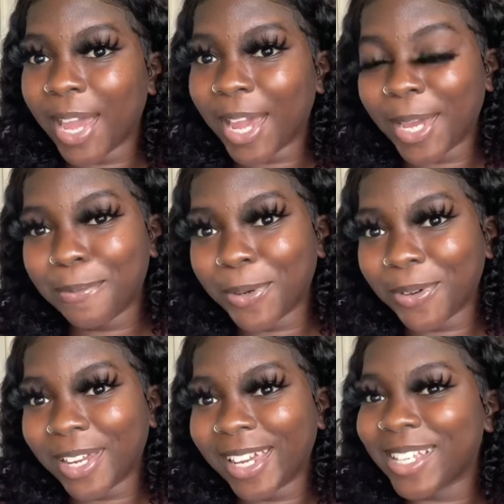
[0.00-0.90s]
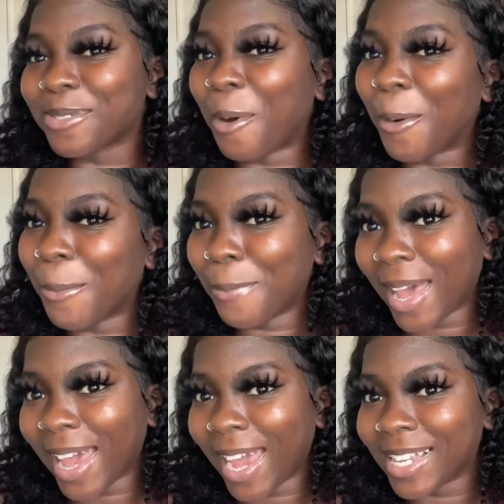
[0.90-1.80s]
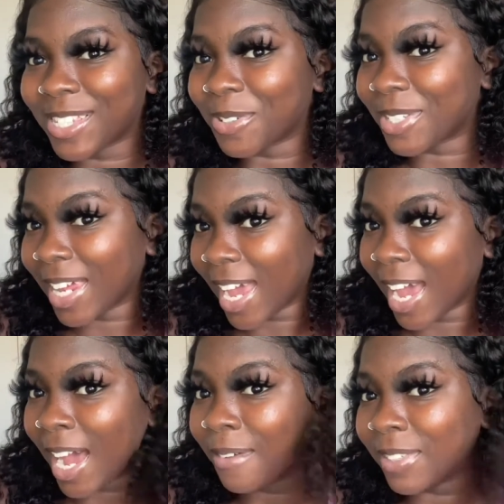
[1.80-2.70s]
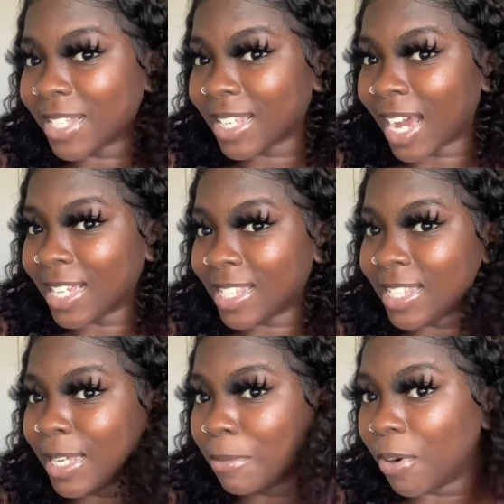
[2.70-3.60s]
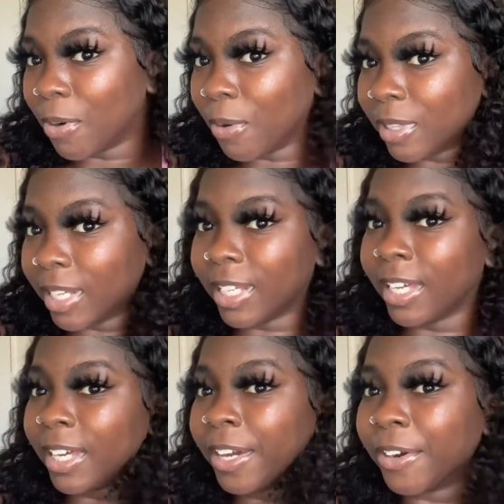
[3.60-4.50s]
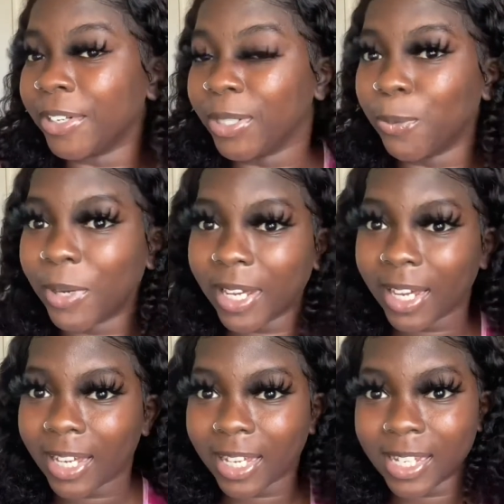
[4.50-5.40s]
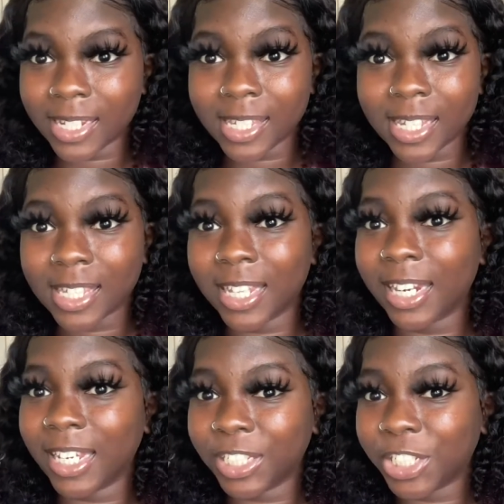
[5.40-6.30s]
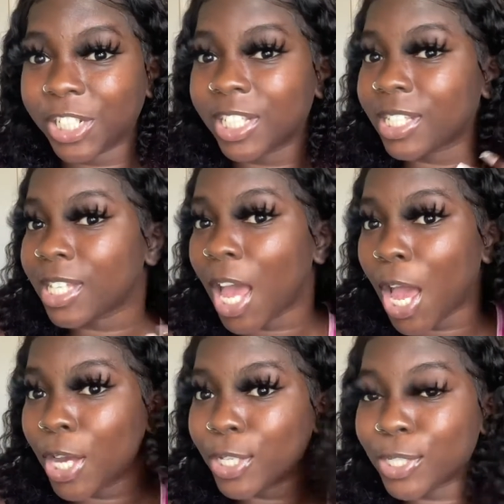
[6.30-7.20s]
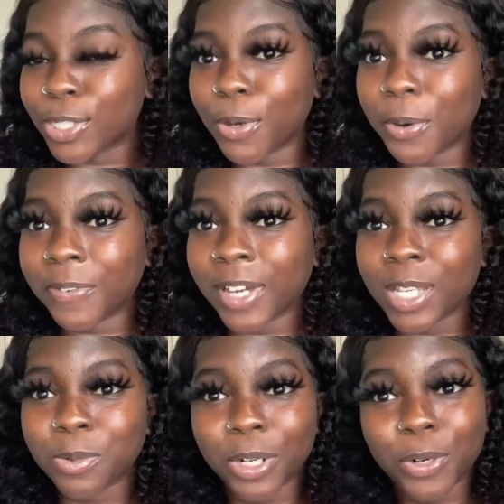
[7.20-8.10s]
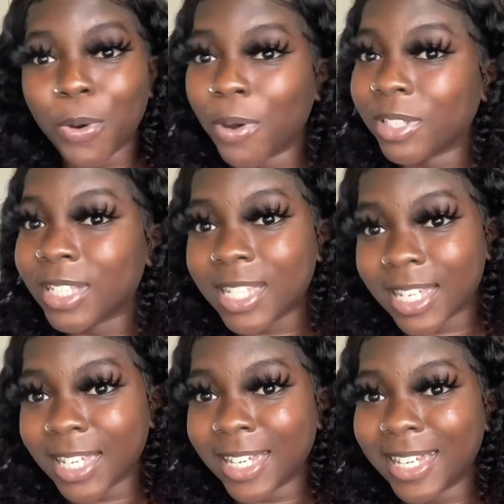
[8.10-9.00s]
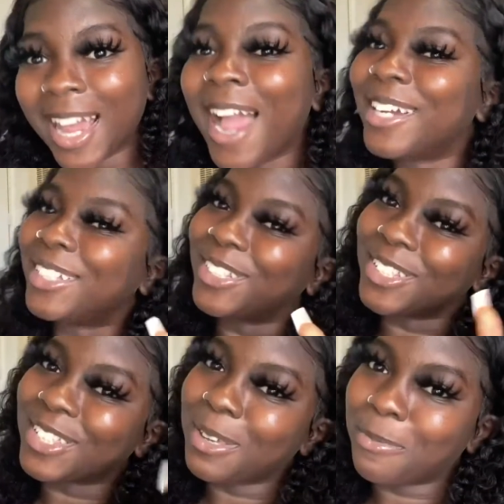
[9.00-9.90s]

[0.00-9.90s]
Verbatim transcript: Hey beauties, welcome back. So today I have this ISEE Mongolian kinky curly wig in 16 inches. So if you guys want to know all the tea, just keep